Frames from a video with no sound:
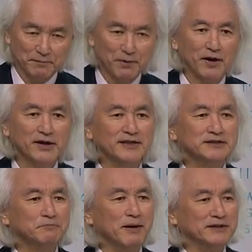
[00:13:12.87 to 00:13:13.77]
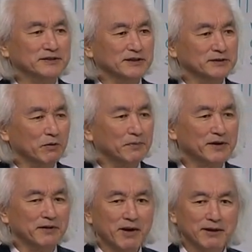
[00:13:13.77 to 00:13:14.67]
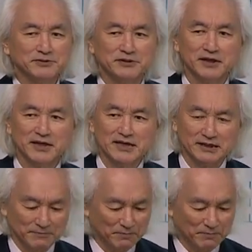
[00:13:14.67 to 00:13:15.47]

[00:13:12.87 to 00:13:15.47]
Parking spaces will become obsolete.